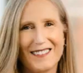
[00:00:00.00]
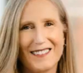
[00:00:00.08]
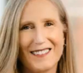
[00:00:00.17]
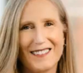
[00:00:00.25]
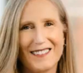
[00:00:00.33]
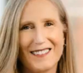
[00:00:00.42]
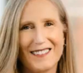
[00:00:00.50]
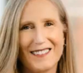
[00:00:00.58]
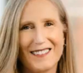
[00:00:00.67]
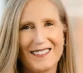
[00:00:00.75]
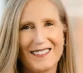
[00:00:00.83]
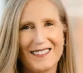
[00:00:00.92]

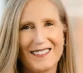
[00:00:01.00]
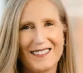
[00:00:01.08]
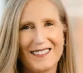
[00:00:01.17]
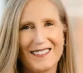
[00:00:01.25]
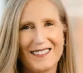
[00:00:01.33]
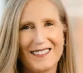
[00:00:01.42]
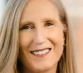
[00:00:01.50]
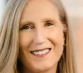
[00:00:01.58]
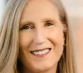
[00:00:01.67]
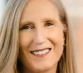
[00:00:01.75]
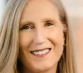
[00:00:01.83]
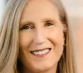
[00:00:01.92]

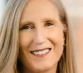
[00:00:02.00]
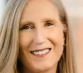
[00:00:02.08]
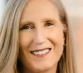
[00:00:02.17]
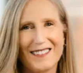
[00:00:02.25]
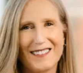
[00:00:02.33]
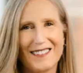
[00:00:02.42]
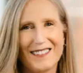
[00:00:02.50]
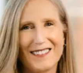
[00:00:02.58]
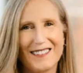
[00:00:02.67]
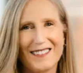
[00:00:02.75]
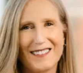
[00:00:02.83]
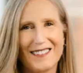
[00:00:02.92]

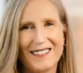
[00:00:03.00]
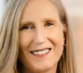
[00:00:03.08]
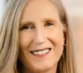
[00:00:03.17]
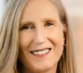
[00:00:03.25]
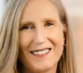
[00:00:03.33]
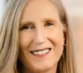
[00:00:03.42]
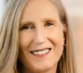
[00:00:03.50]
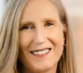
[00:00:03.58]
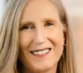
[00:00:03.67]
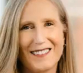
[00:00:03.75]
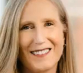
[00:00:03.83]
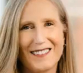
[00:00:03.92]

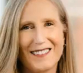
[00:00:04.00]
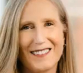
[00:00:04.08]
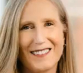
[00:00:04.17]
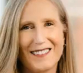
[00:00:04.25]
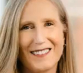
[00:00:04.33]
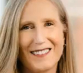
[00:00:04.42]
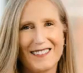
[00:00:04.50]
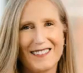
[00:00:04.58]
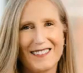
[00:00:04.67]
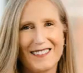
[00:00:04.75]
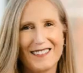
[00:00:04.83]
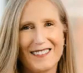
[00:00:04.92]

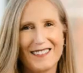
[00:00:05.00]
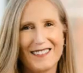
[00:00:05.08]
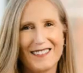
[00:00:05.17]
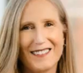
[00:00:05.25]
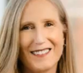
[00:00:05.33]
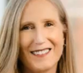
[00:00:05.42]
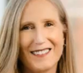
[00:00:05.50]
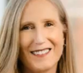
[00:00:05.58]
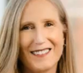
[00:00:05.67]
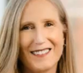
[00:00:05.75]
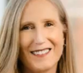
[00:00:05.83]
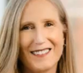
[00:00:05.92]

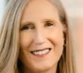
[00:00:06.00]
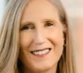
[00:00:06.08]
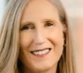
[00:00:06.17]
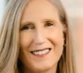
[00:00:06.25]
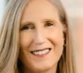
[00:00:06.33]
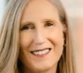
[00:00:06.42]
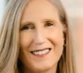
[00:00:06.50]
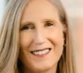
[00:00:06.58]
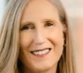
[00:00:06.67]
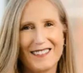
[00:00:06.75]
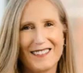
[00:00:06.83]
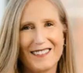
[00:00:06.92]

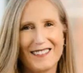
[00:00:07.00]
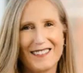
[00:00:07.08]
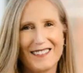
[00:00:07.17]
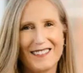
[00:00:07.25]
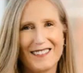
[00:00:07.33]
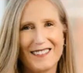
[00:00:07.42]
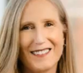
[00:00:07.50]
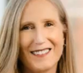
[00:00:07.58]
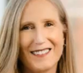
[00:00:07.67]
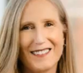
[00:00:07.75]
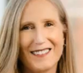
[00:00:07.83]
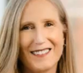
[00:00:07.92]
(no lip movement)